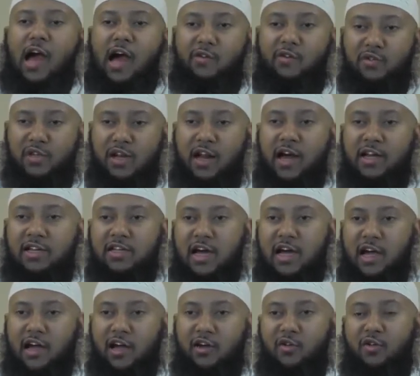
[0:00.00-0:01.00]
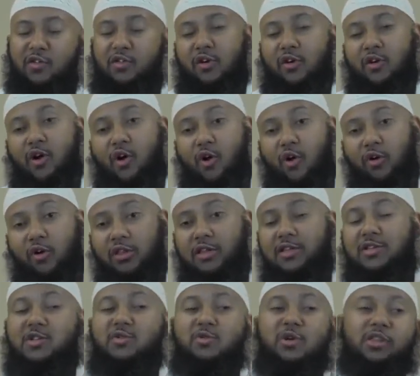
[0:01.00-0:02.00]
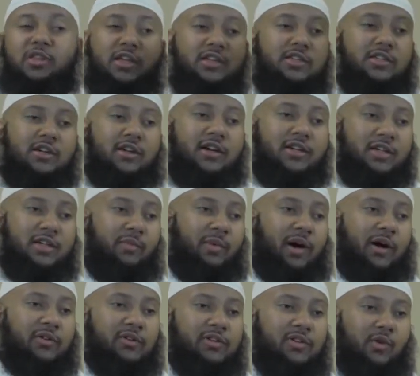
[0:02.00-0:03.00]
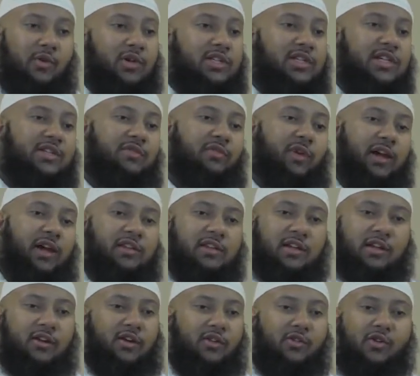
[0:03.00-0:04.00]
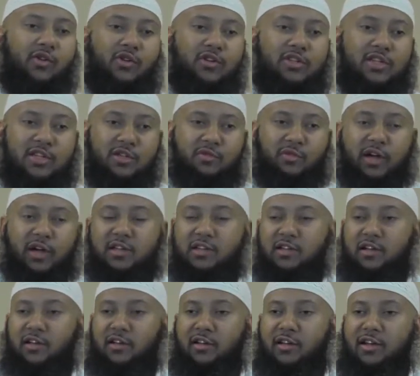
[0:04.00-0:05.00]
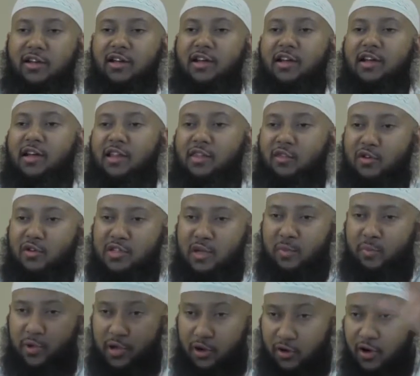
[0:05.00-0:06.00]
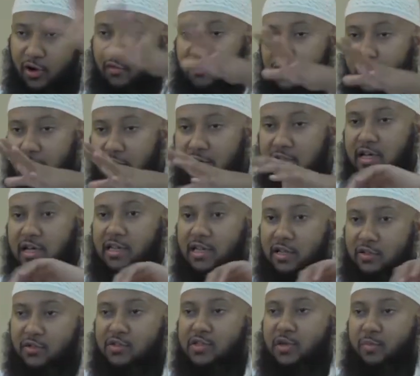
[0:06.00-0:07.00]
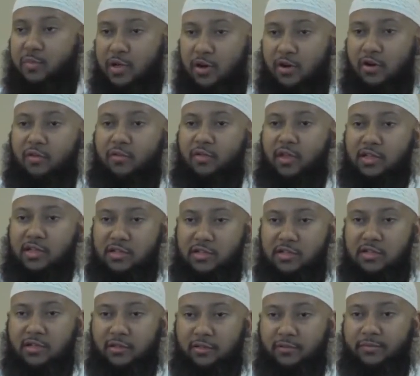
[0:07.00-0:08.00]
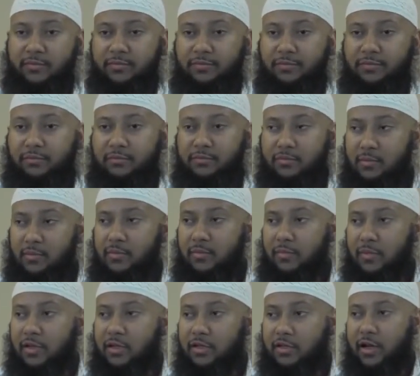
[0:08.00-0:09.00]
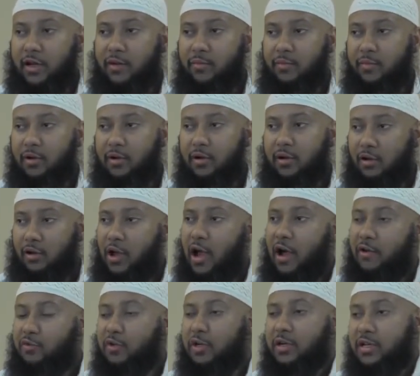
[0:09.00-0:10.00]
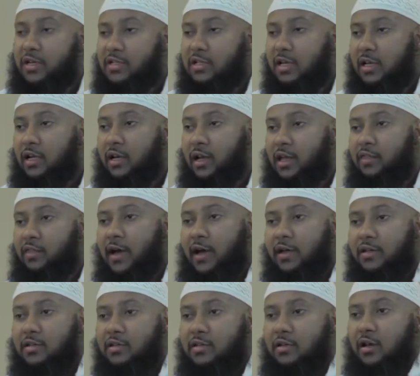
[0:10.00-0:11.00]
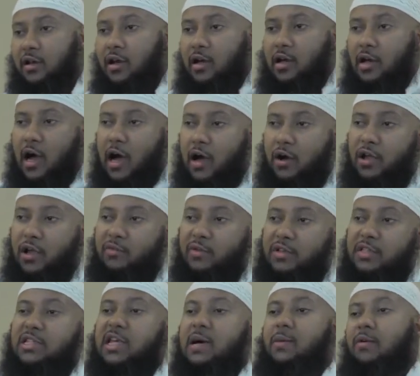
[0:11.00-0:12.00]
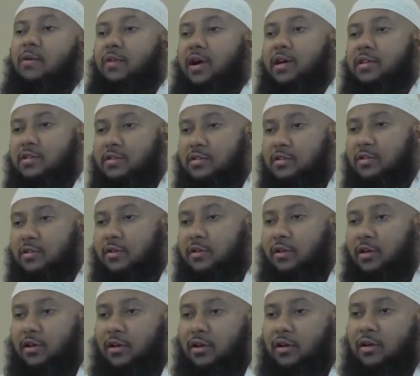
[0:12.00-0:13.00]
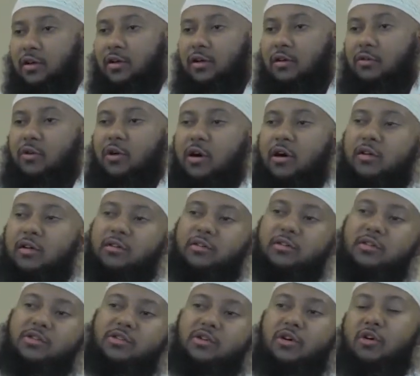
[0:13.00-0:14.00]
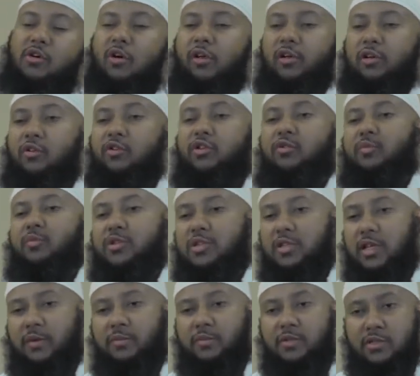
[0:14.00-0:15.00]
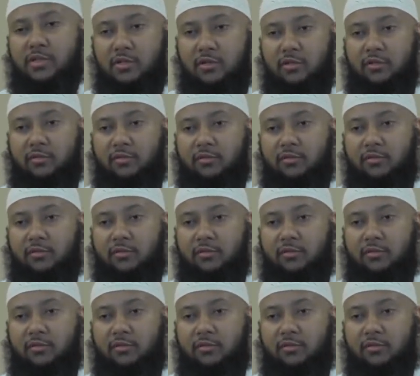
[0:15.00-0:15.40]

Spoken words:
after an attack, and you thought, oh, this is what the Seerah is about. They were just fighting. No, they were not just fighting. There was a period of that, and then there was a period of this. So you have to understand it like that. I know even some of us who are so-called good Muslims,